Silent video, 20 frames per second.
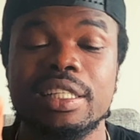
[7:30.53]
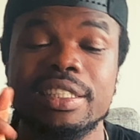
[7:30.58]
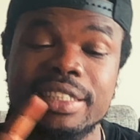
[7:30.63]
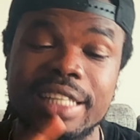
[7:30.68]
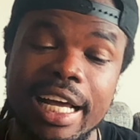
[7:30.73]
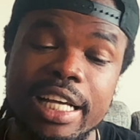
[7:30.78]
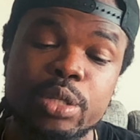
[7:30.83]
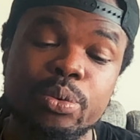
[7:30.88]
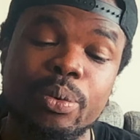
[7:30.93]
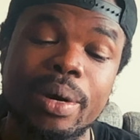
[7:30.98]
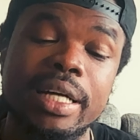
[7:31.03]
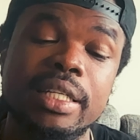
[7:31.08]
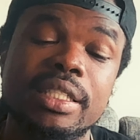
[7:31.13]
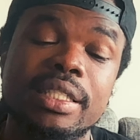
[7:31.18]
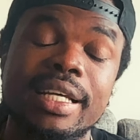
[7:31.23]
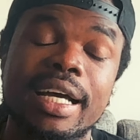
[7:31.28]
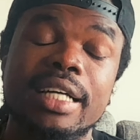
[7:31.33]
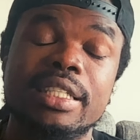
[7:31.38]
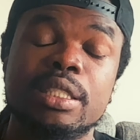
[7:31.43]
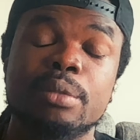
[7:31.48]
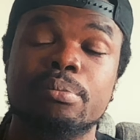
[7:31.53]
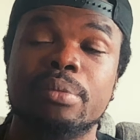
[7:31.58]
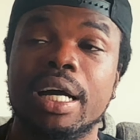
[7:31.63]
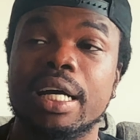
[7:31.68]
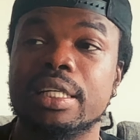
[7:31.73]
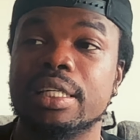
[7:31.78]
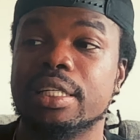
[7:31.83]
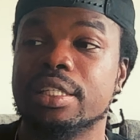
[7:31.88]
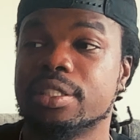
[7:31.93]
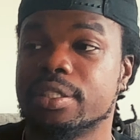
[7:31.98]
That's why I decided to buy
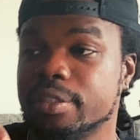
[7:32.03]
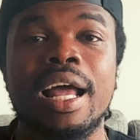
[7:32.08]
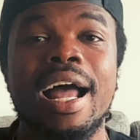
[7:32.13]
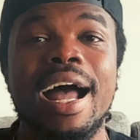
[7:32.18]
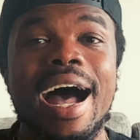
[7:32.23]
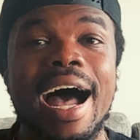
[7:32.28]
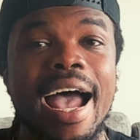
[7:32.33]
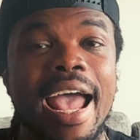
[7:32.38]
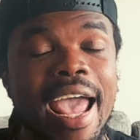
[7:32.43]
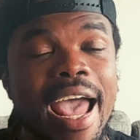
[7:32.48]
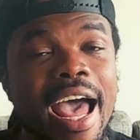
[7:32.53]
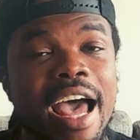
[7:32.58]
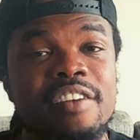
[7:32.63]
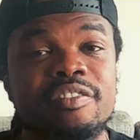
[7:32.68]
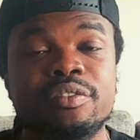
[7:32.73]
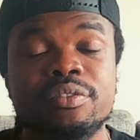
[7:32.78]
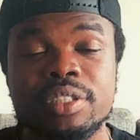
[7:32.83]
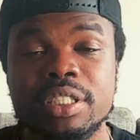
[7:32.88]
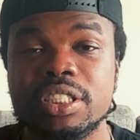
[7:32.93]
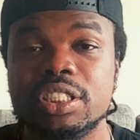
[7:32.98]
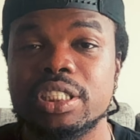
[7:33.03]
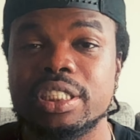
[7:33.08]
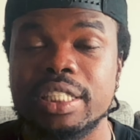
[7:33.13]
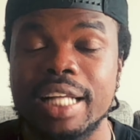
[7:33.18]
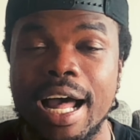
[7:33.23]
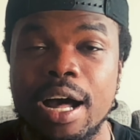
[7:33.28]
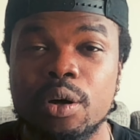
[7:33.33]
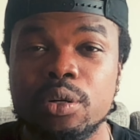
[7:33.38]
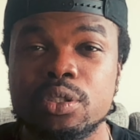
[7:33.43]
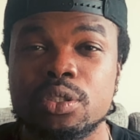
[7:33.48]
this. I have reached
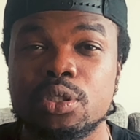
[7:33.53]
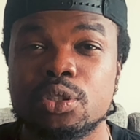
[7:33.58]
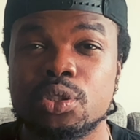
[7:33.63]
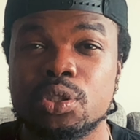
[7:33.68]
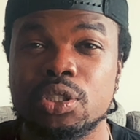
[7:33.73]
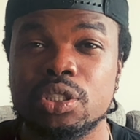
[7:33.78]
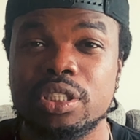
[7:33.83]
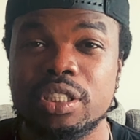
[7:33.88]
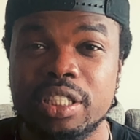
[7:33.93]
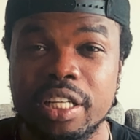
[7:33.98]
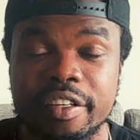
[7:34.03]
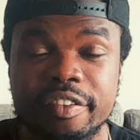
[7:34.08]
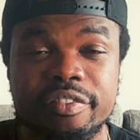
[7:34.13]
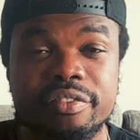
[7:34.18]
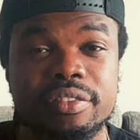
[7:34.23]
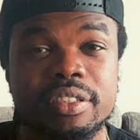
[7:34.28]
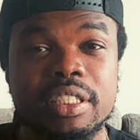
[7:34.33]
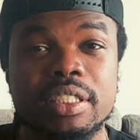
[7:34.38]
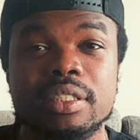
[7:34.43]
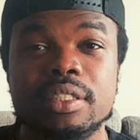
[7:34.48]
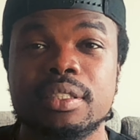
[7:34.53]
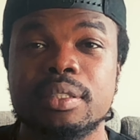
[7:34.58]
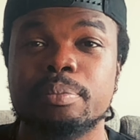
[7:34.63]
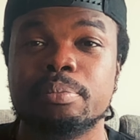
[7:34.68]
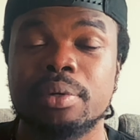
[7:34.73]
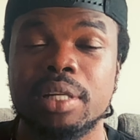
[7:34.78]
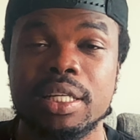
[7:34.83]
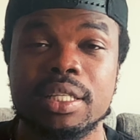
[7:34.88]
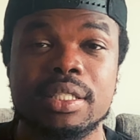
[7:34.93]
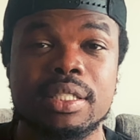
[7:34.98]
out to different
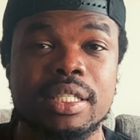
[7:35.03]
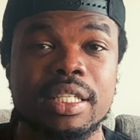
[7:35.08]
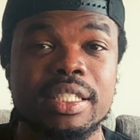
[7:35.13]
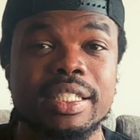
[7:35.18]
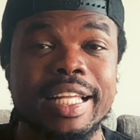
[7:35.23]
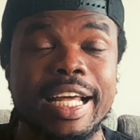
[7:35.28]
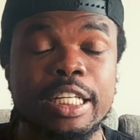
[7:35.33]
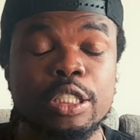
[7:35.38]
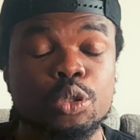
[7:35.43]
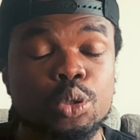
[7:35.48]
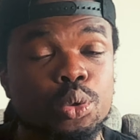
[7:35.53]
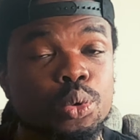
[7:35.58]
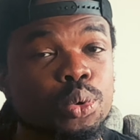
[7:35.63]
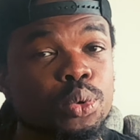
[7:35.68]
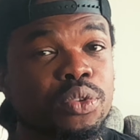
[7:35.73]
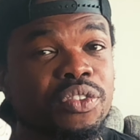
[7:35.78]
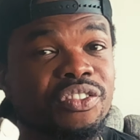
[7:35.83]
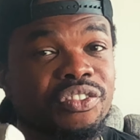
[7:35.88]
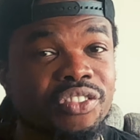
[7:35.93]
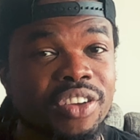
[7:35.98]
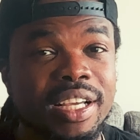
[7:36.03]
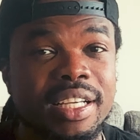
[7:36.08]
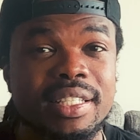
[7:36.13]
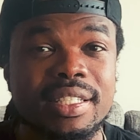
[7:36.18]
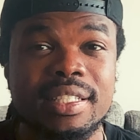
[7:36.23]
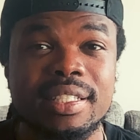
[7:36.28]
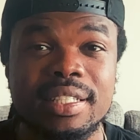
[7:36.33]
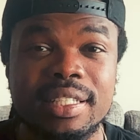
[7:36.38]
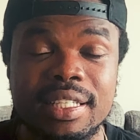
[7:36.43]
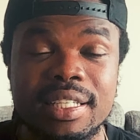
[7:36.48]
places that do fix
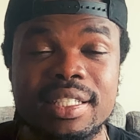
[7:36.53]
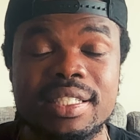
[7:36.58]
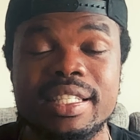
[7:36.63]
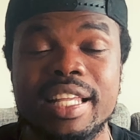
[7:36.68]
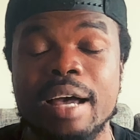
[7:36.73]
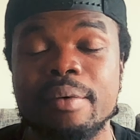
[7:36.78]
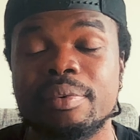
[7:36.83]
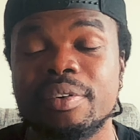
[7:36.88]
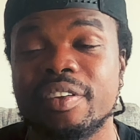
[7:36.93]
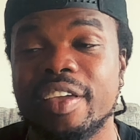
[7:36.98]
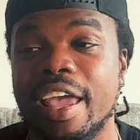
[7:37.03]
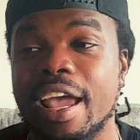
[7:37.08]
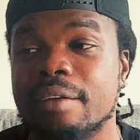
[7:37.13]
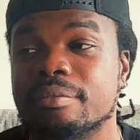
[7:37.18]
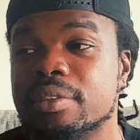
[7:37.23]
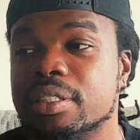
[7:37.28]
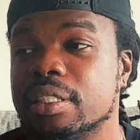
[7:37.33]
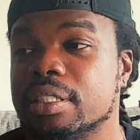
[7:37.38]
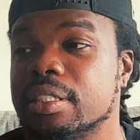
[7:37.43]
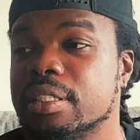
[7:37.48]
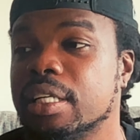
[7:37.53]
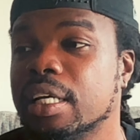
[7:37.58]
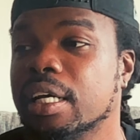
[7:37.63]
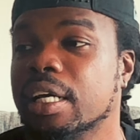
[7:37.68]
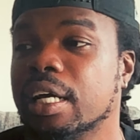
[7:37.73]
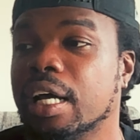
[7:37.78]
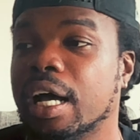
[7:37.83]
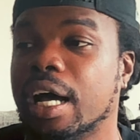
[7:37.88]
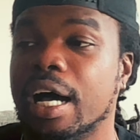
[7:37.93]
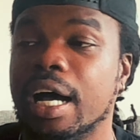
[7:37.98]
these type of cameras.
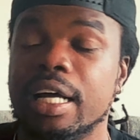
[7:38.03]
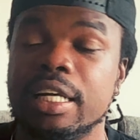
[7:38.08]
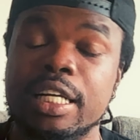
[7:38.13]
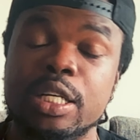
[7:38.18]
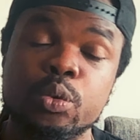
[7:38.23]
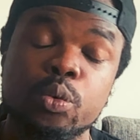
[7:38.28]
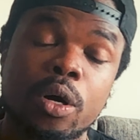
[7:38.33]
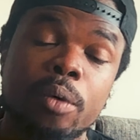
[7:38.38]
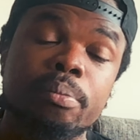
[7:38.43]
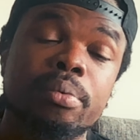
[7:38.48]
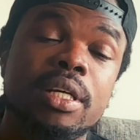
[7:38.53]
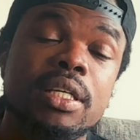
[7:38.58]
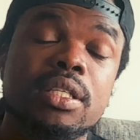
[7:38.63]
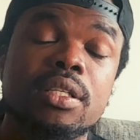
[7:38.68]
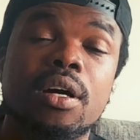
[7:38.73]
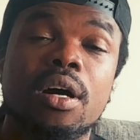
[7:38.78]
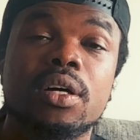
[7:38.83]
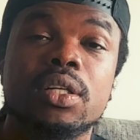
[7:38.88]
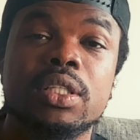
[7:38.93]
There's one place called